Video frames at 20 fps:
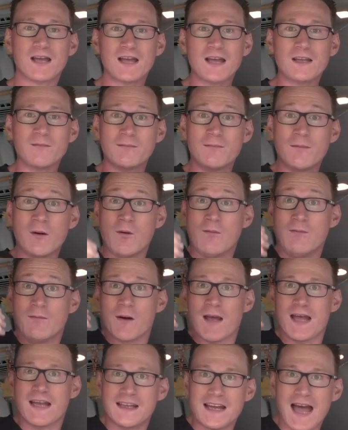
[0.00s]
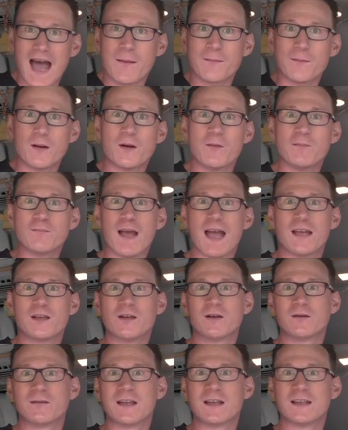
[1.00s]
If you, for example,
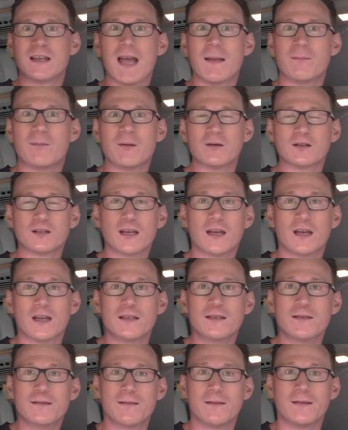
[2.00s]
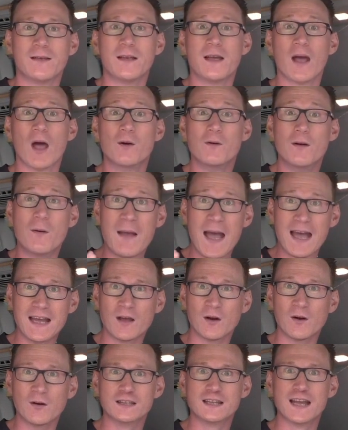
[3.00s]
measure the temperature over
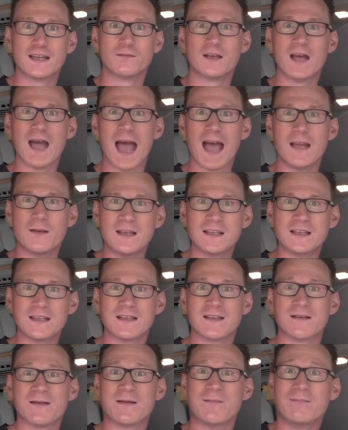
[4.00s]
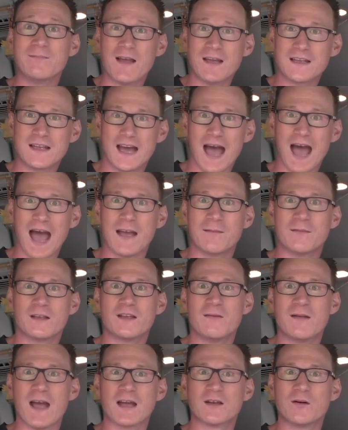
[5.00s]
many or several hours, then the
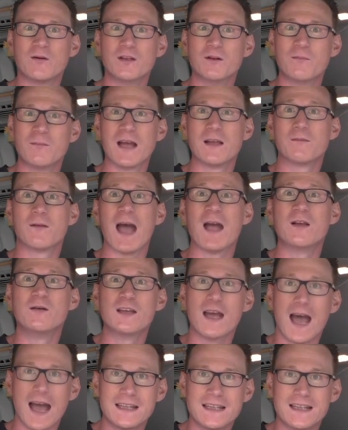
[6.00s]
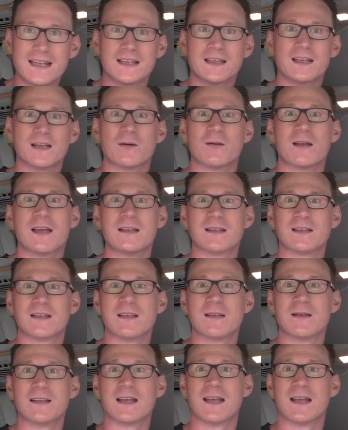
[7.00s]
average value should be around 19 degrees.